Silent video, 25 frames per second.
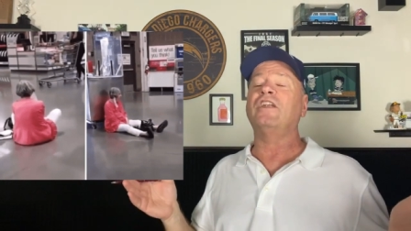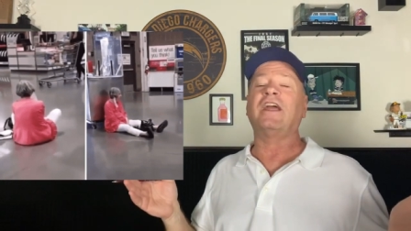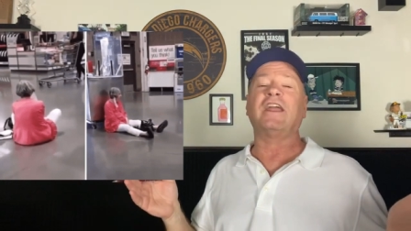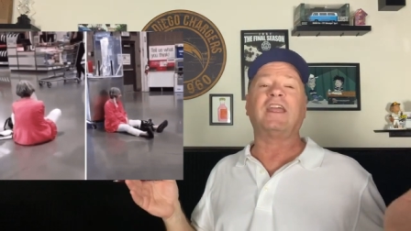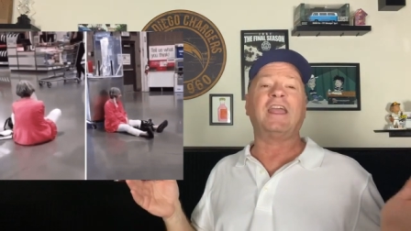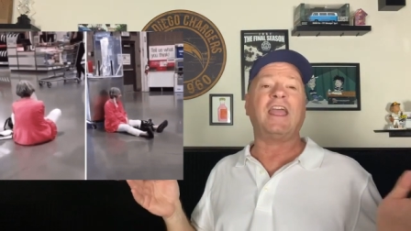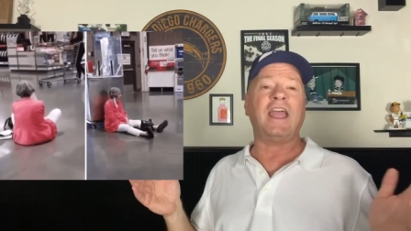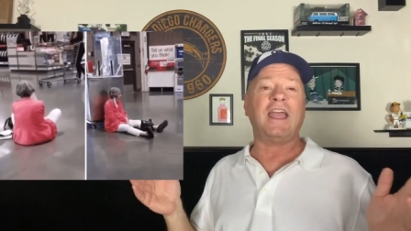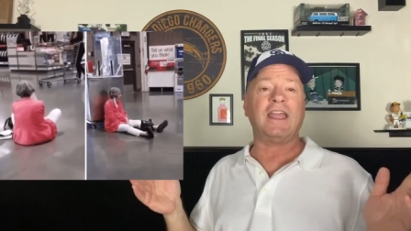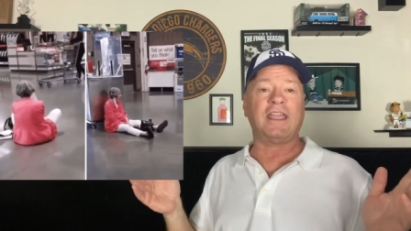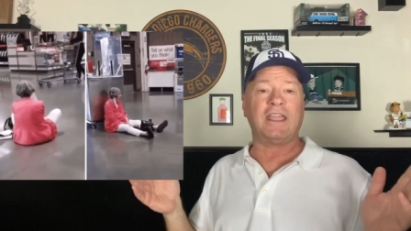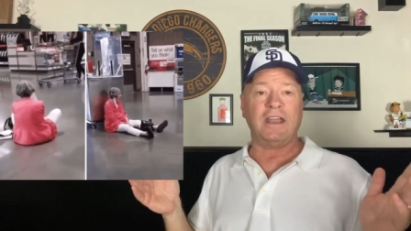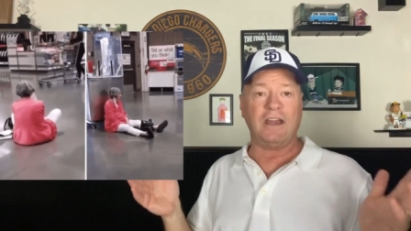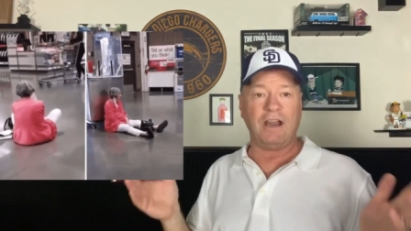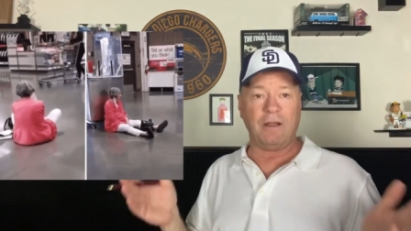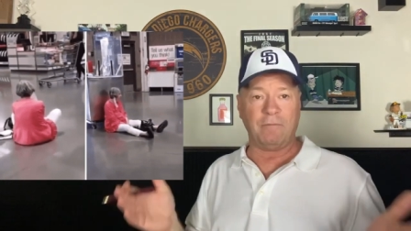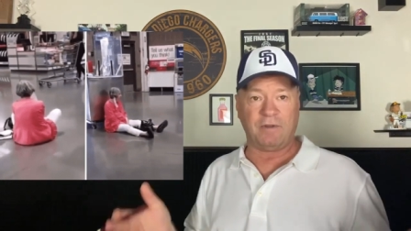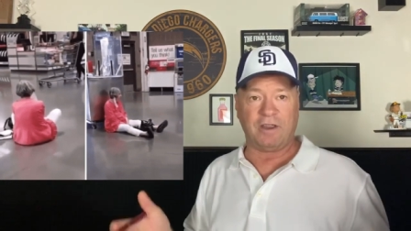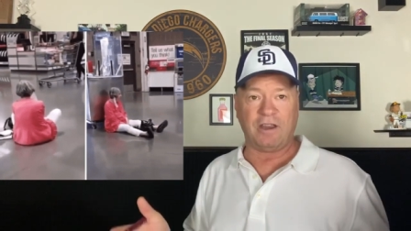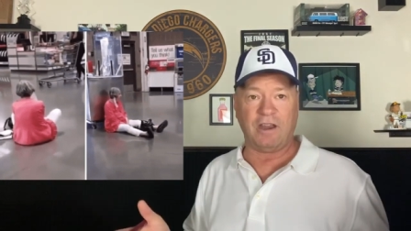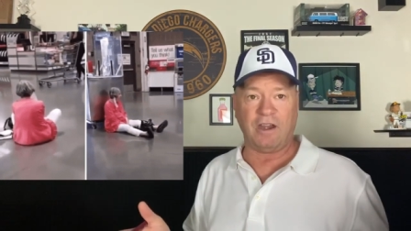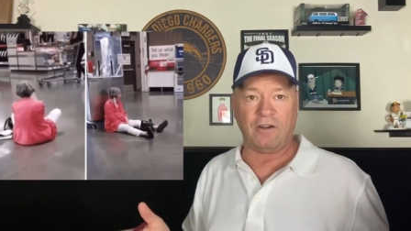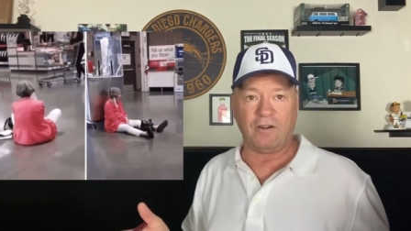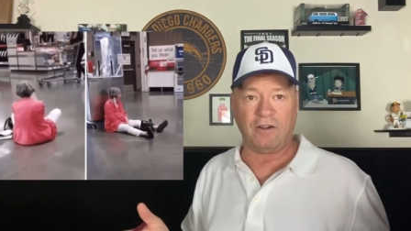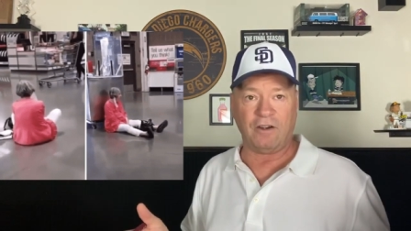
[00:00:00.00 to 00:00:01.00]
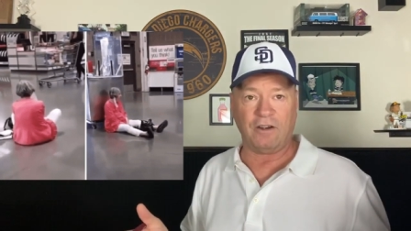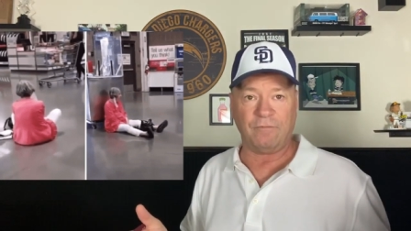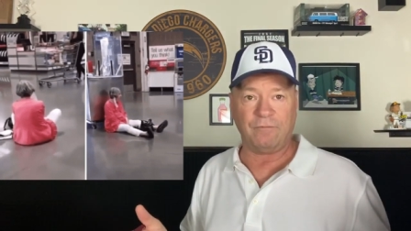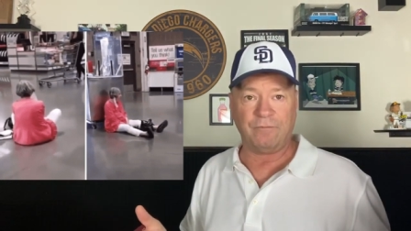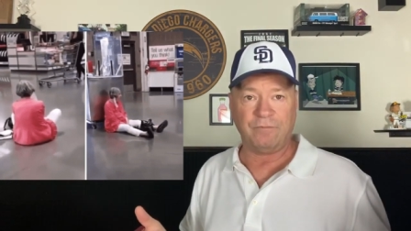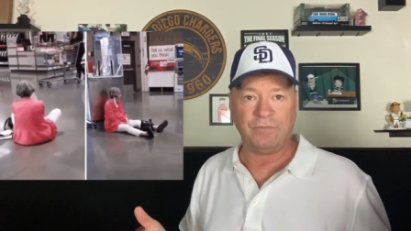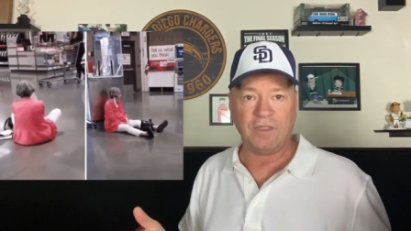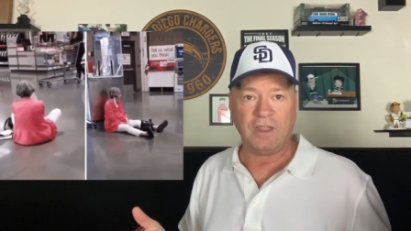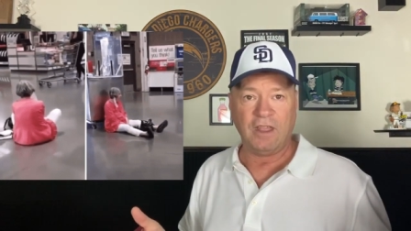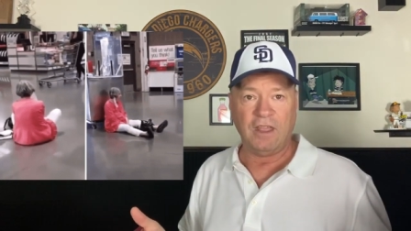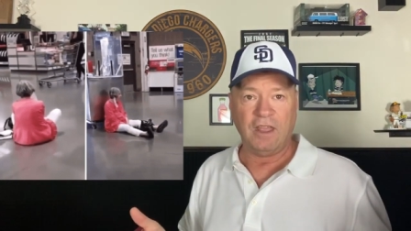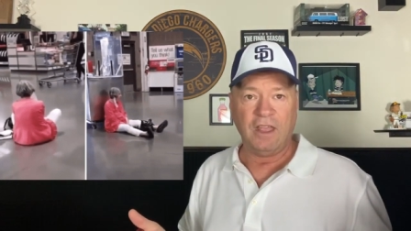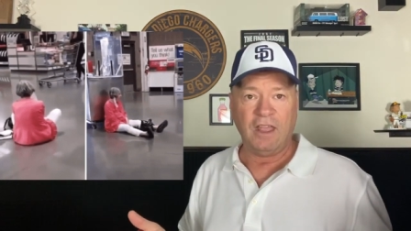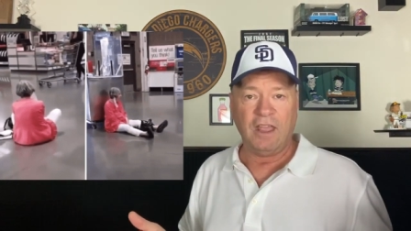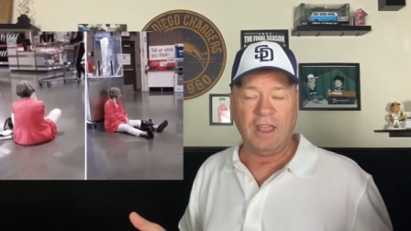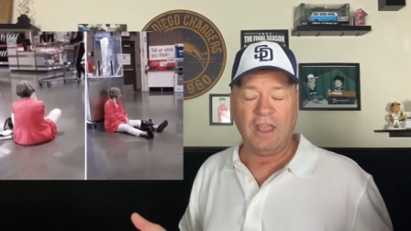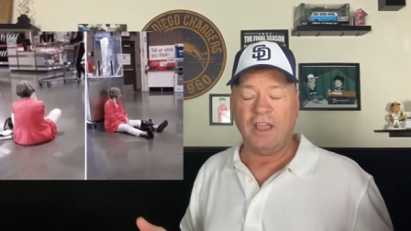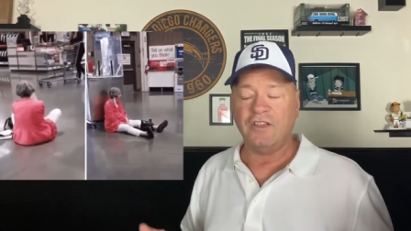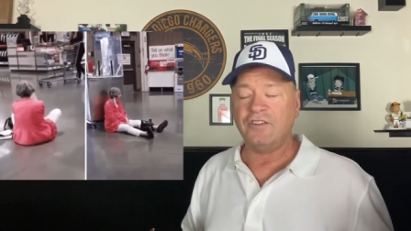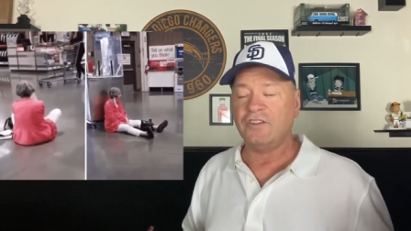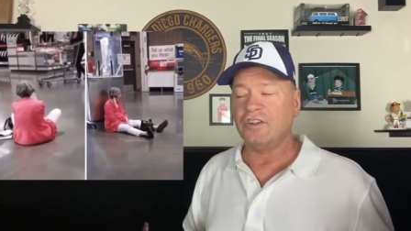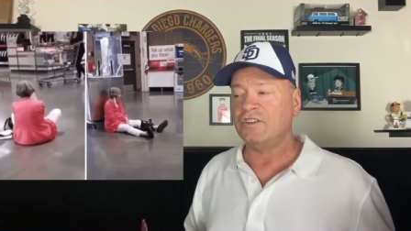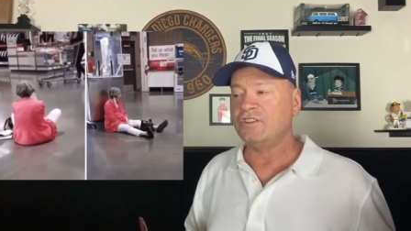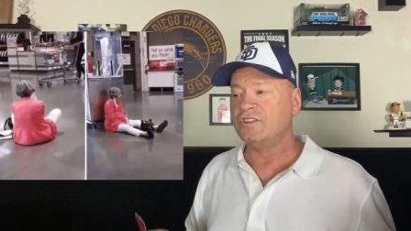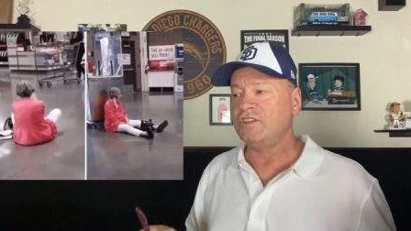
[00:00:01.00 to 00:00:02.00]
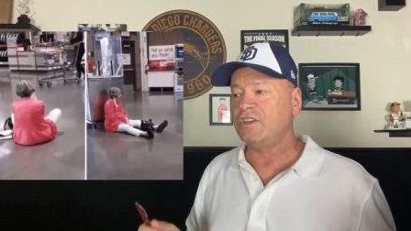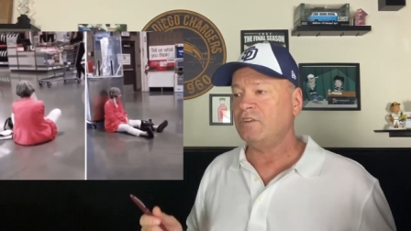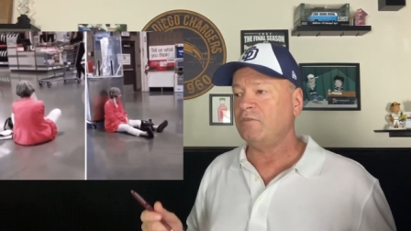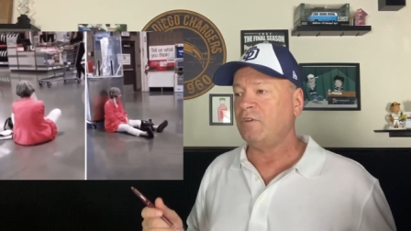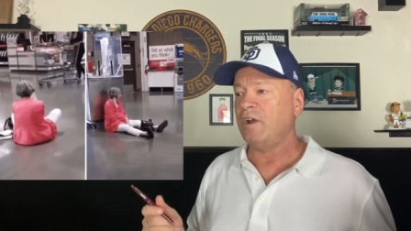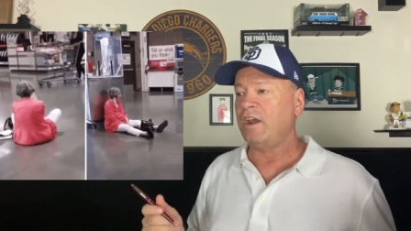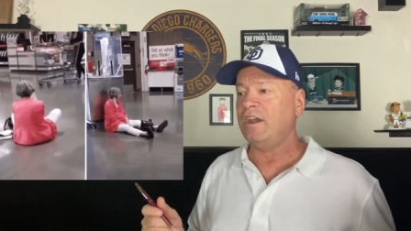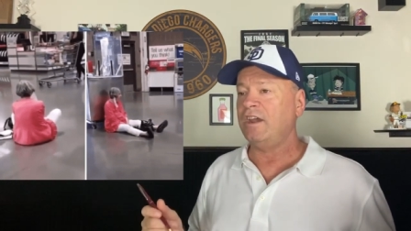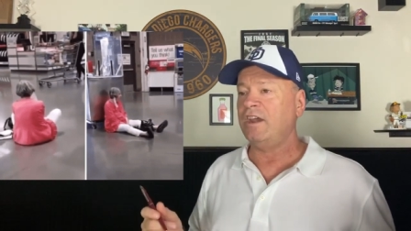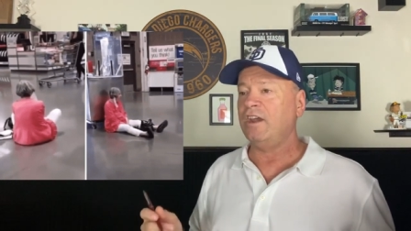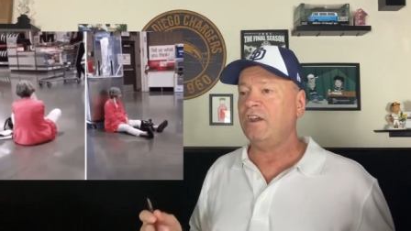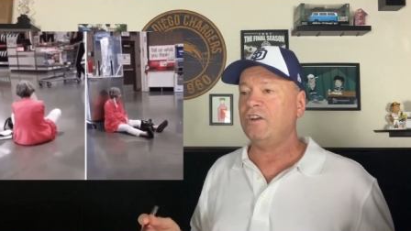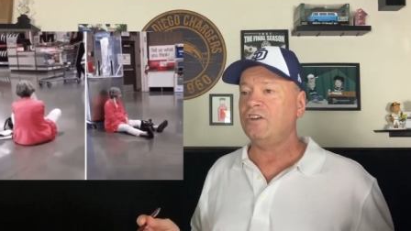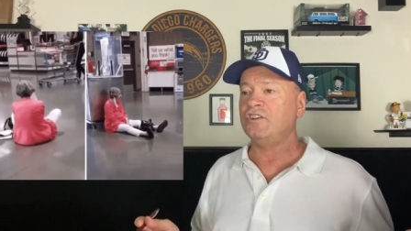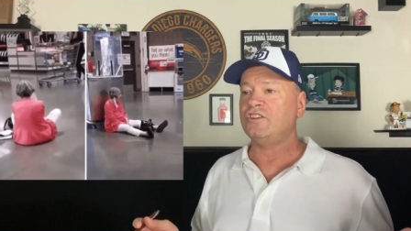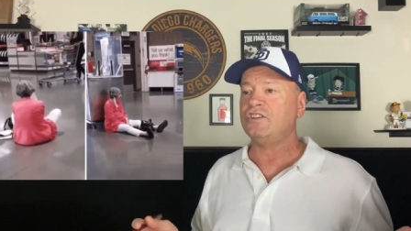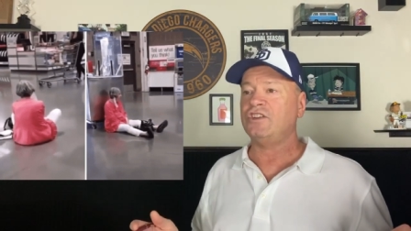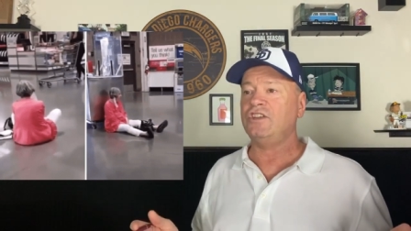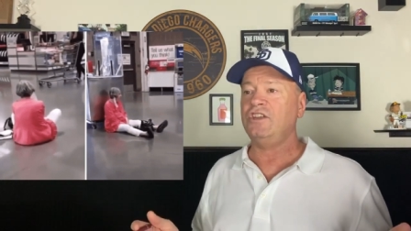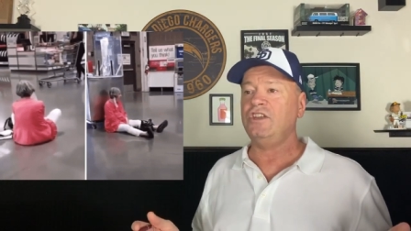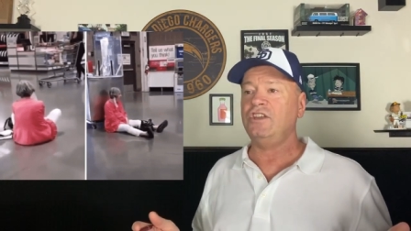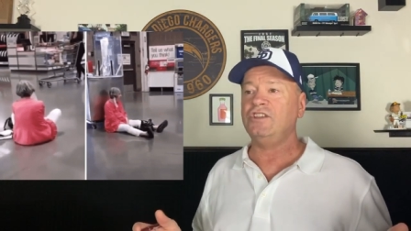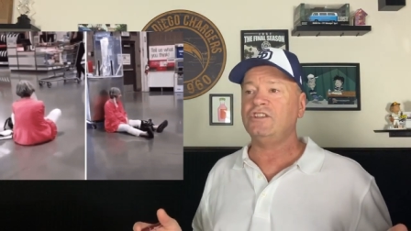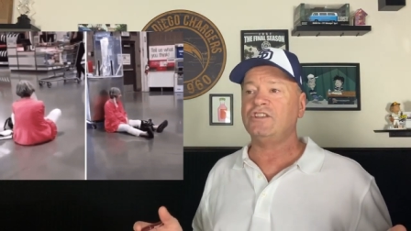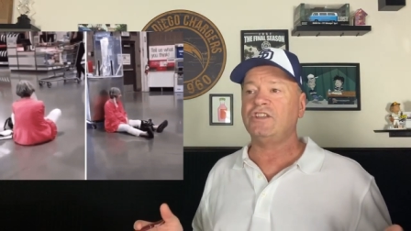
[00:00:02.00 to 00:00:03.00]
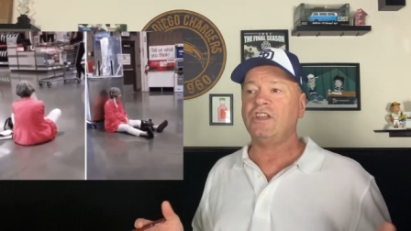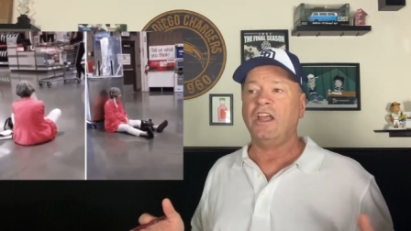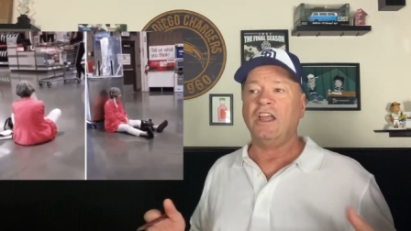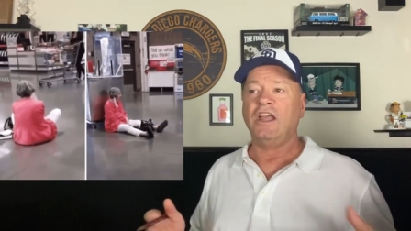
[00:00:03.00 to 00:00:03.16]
I can't get up Karen. As you can see right here, she